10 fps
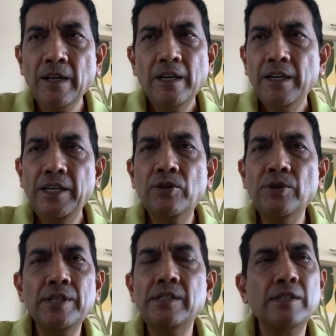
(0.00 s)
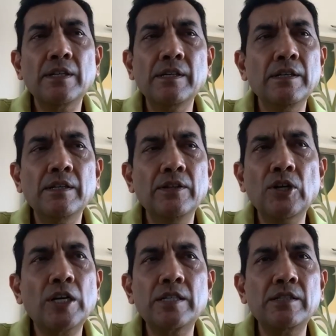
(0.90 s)
Mm. Ego is
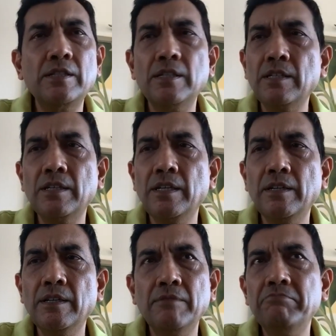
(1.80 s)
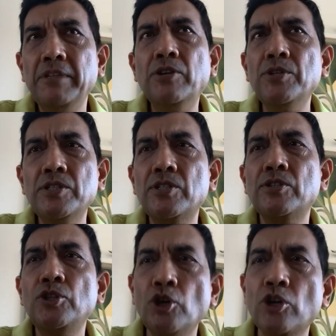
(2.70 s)
not ego
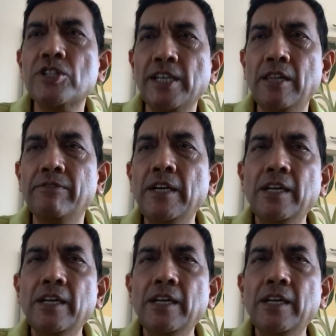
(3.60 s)
is yourself.